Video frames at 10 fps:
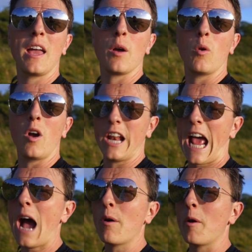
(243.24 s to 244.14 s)
here an
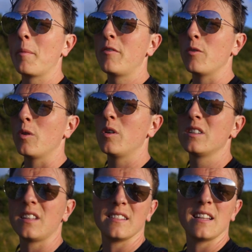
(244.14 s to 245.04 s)
hour before
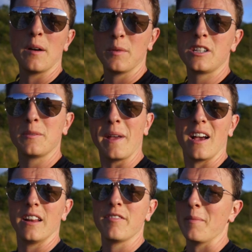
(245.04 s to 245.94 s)
sunset, which is a bit
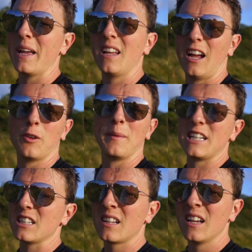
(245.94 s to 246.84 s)
early for me, I normally
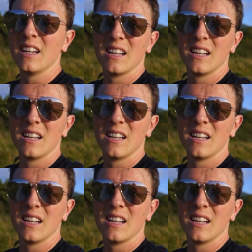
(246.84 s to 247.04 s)
just